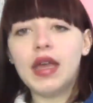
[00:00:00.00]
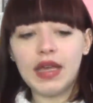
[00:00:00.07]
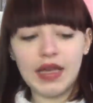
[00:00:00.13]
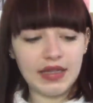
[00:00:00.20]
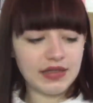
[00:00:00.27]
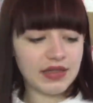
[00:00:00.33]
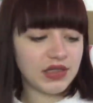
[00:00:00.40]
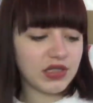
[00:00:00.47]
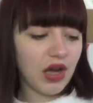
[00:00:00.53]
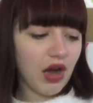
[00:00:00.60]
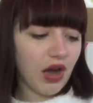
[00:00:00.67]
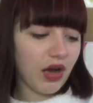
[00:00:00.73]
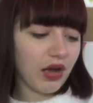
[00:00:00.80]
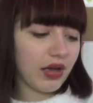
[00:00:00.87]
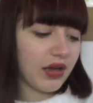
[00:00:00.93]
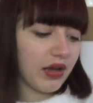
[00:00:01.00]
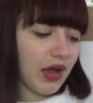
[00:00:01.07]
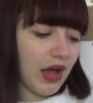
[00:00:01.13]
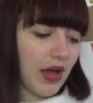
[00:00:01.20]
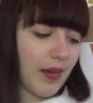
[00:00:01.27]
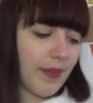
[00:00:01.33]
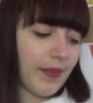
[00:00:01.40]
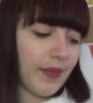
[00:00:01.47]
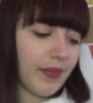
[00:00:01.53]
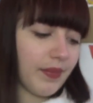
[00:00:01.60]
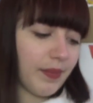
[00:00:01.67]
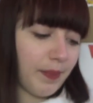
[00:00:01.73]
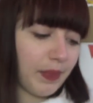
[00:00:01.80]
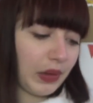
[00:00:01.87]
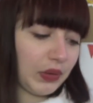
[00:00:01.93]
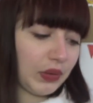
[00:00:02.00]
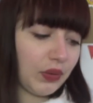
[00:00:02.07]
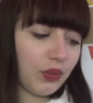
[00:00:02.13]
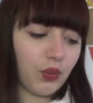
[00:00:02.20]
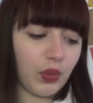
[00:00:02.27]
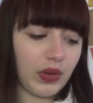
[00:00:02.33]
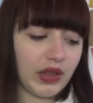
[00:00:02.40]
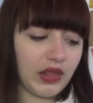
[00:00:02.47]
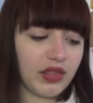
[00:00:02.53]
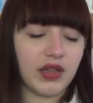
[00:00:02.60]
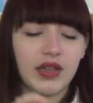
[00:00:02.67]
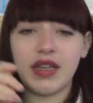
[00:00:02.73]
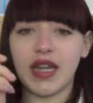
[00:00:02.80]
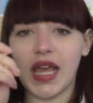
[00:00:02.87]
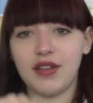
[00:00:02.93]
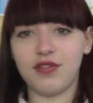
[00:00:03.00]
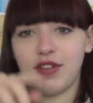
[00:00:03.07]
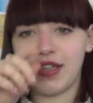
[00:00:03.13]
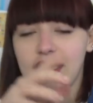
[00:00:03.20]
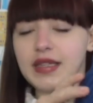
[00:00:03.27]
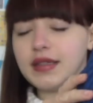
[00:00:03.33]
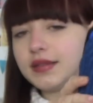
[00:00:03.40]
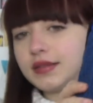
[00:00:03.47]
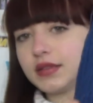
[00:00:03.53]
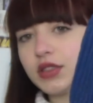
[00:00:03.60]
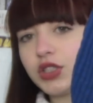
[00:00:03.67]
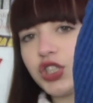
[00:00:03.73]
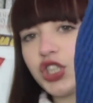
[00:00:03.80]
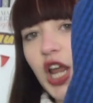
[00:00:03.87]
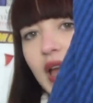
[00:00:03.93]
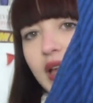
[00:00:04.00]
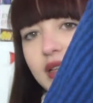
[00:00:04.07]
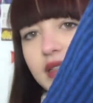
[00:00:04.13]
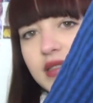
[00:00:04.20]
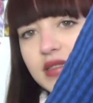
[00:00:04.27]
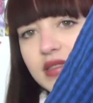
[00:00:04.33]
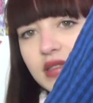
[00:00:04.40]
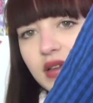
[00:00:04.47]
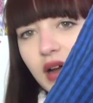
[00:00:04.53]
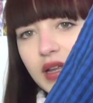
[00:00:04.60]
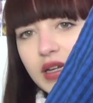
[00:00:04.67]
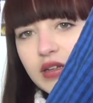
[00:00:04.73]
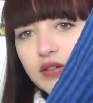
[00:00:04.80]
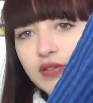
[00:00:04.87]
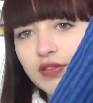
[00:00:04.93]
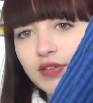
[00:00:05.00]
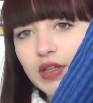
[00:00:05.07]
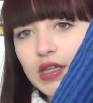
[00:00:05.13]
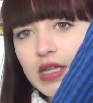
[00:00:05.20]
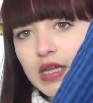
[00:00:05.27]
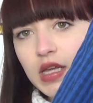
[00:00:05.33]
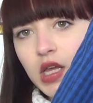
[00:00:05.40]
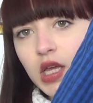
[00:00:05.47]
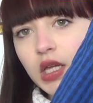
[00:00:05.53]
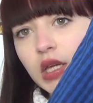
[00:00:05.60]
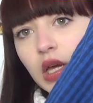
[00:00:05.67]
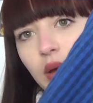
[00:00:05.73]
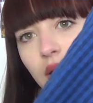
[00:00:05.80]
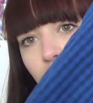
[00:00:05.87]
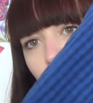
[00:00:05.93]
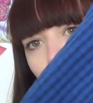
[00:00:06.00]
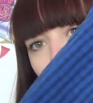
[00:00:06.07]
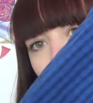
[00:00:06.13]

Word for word: It's a dark um, blue with navy checks kind of going through